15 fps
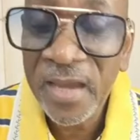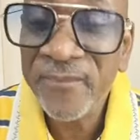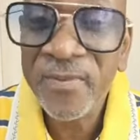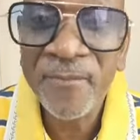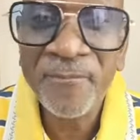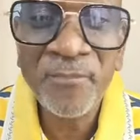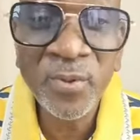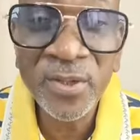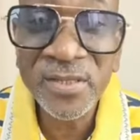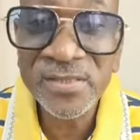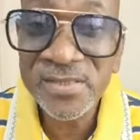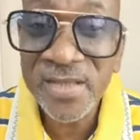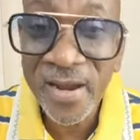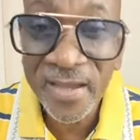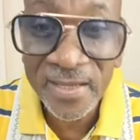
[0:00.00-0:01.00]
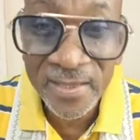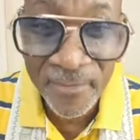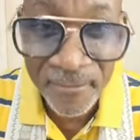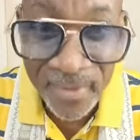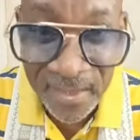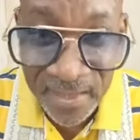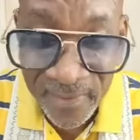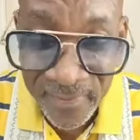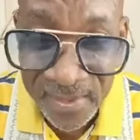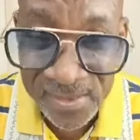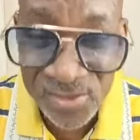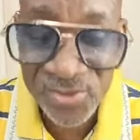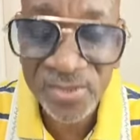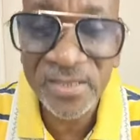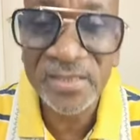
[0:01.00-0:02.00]
If the Buddhists are in the middle of the
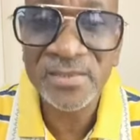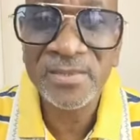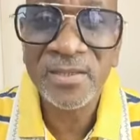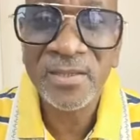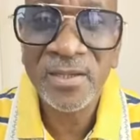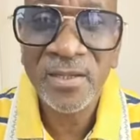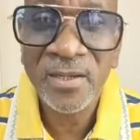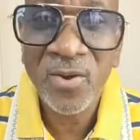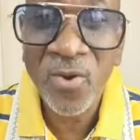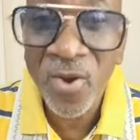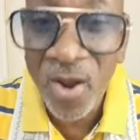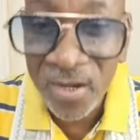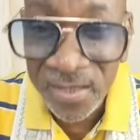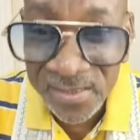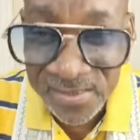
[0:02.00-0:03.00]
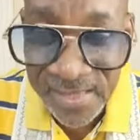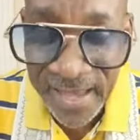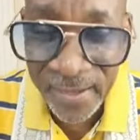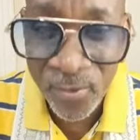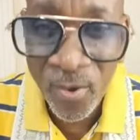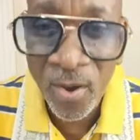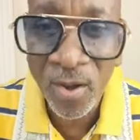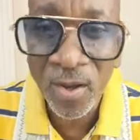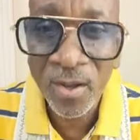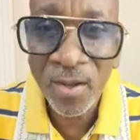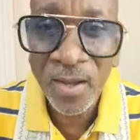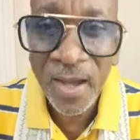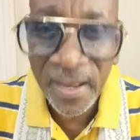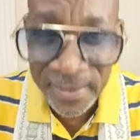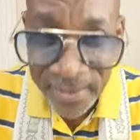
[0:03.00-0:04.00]
street or on the sidewalk
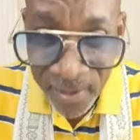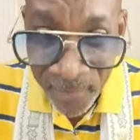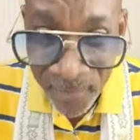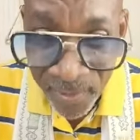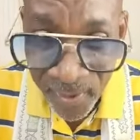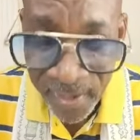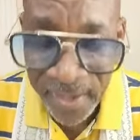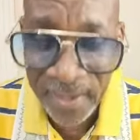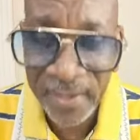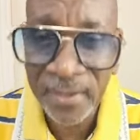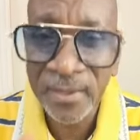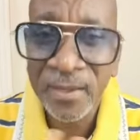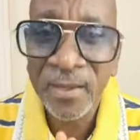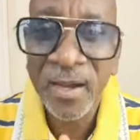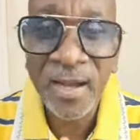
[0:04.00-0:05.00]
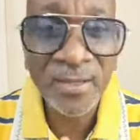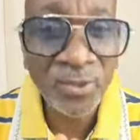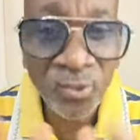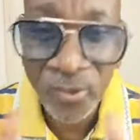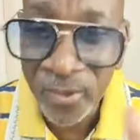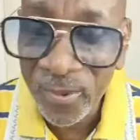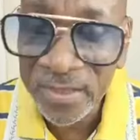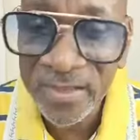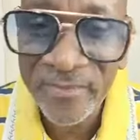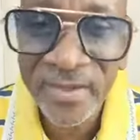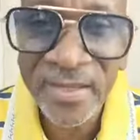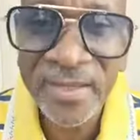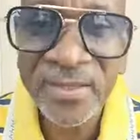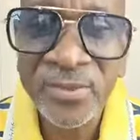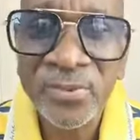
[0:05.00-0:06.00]
and they're praying and doing whatever
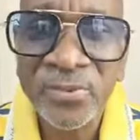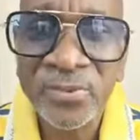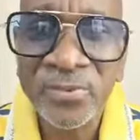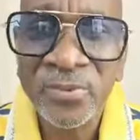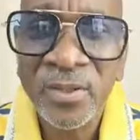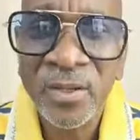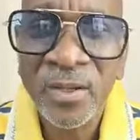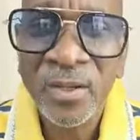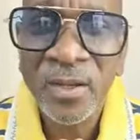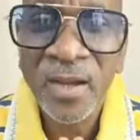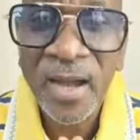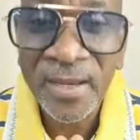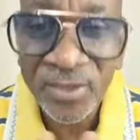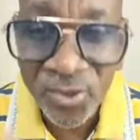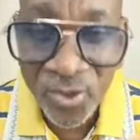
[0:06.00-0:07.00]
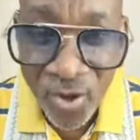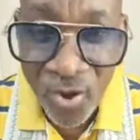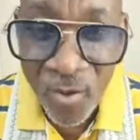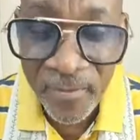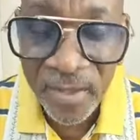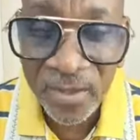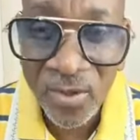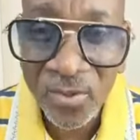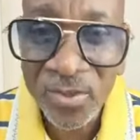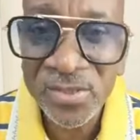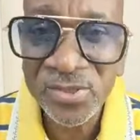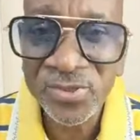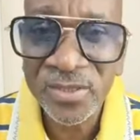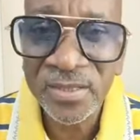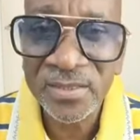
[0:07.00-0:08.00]
they do, and you're coming down the
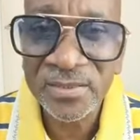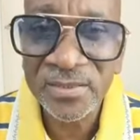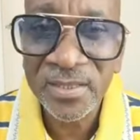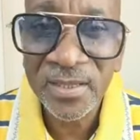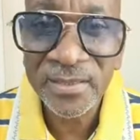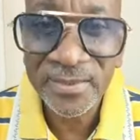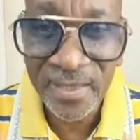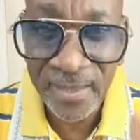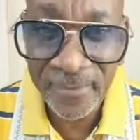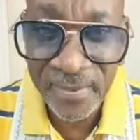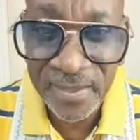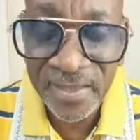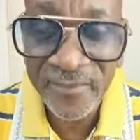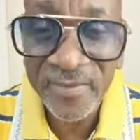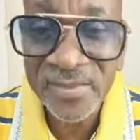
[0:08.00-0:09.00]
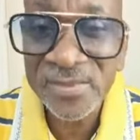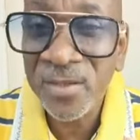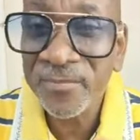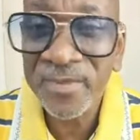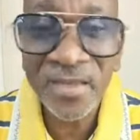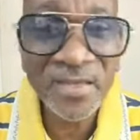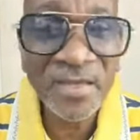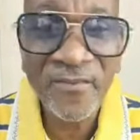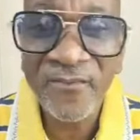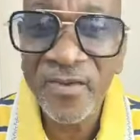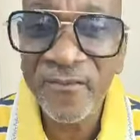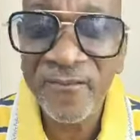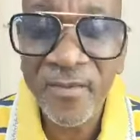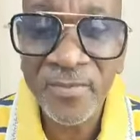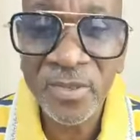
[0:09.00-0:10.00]
street, they believe in something
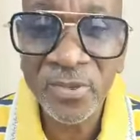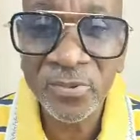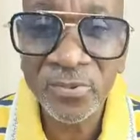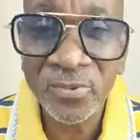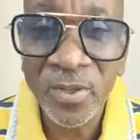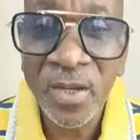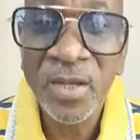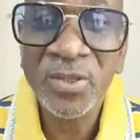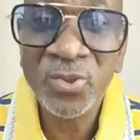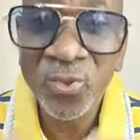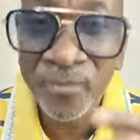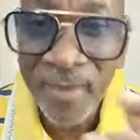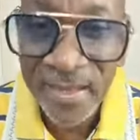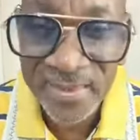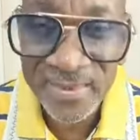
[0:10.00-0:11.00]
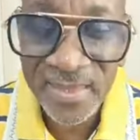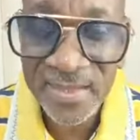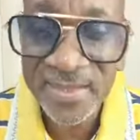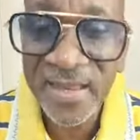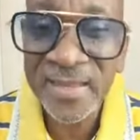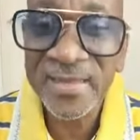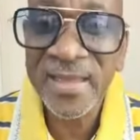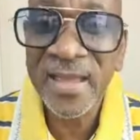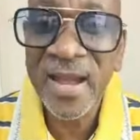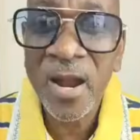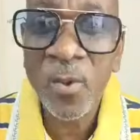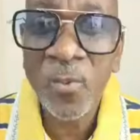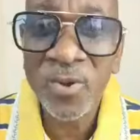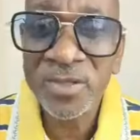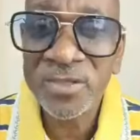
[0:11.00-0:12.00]
different from you. You might think that they
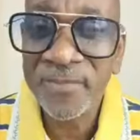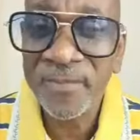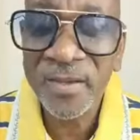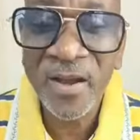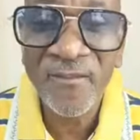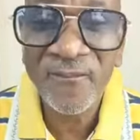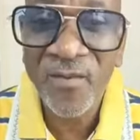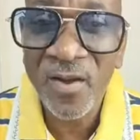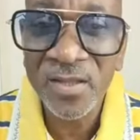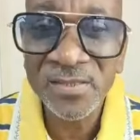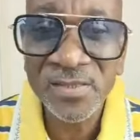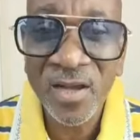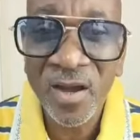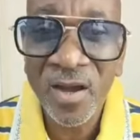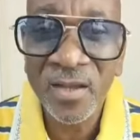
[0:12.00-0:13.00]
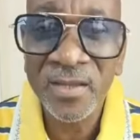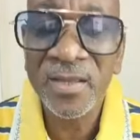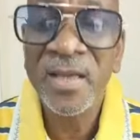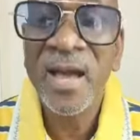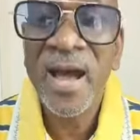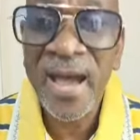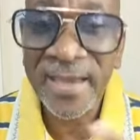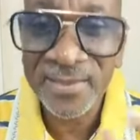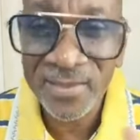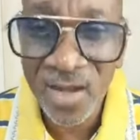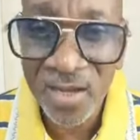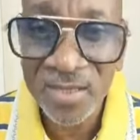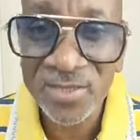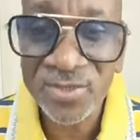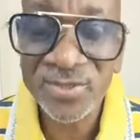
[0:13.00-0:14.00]
are worshiping a false god,
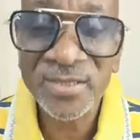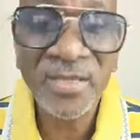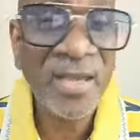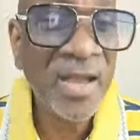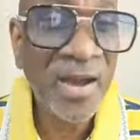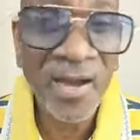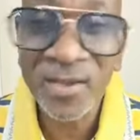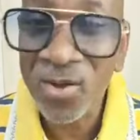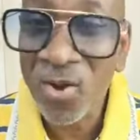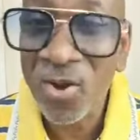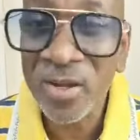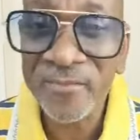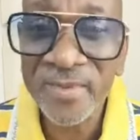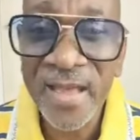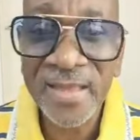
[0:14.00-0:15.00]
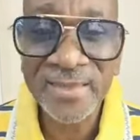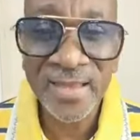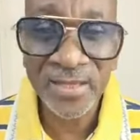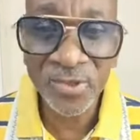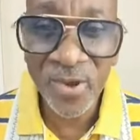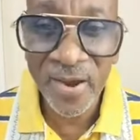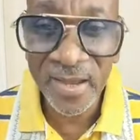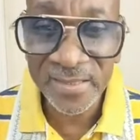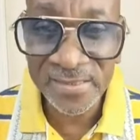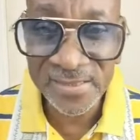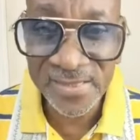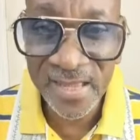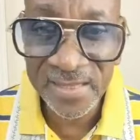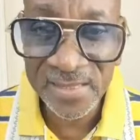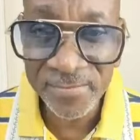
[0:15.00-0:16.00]
idolatry, and all of that, and you are
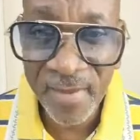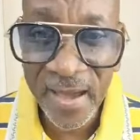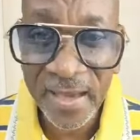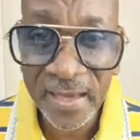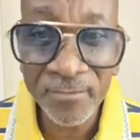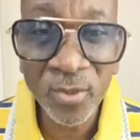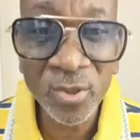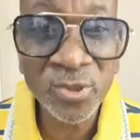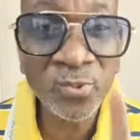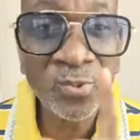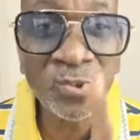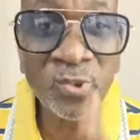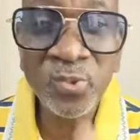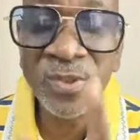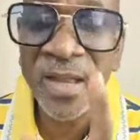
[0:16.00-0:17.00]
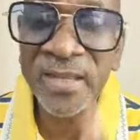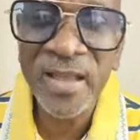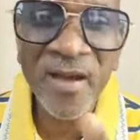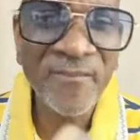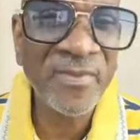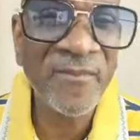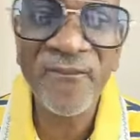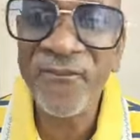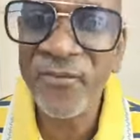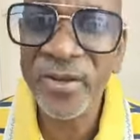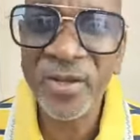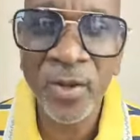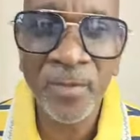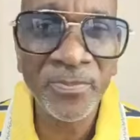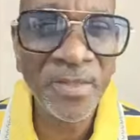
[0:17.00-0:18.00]
incensed by it, but you do not have the
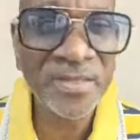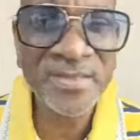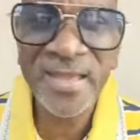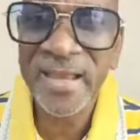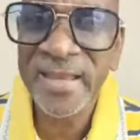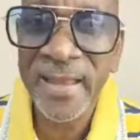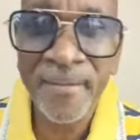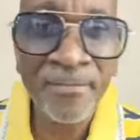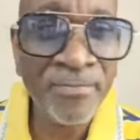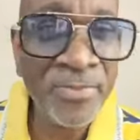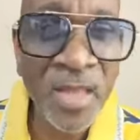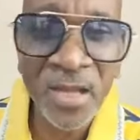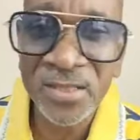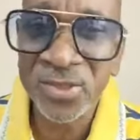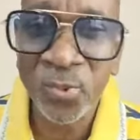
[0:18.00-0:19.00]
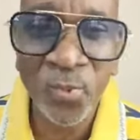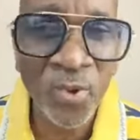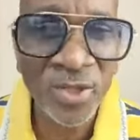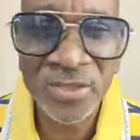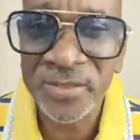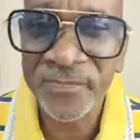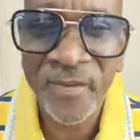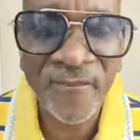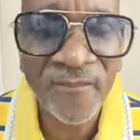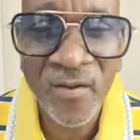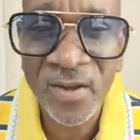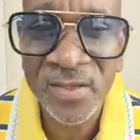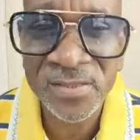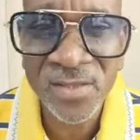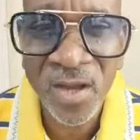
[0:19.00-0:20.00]
freedom to tell them not to worship a
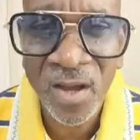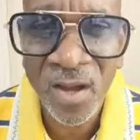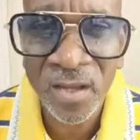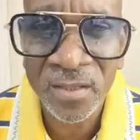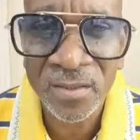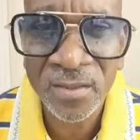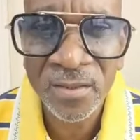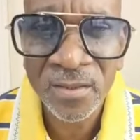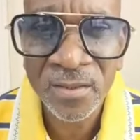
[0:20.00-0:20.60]
false god.